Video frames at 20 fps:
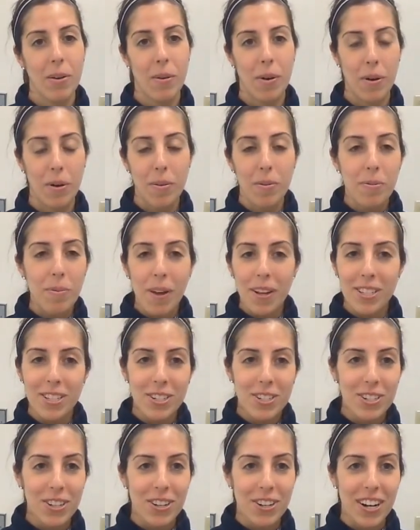Welcome to
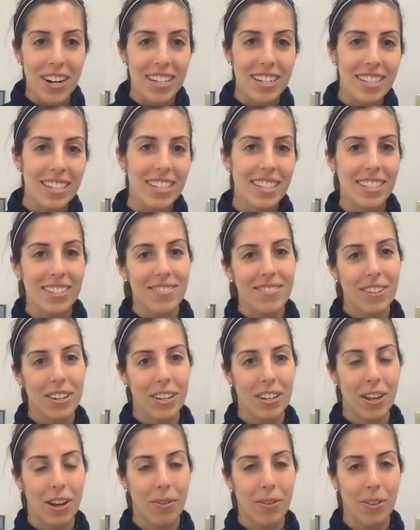Boston Children's.
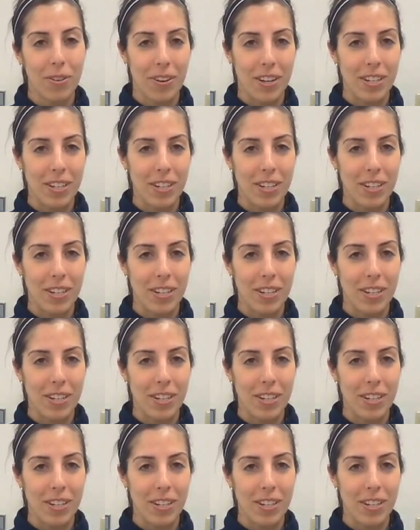Good luck with the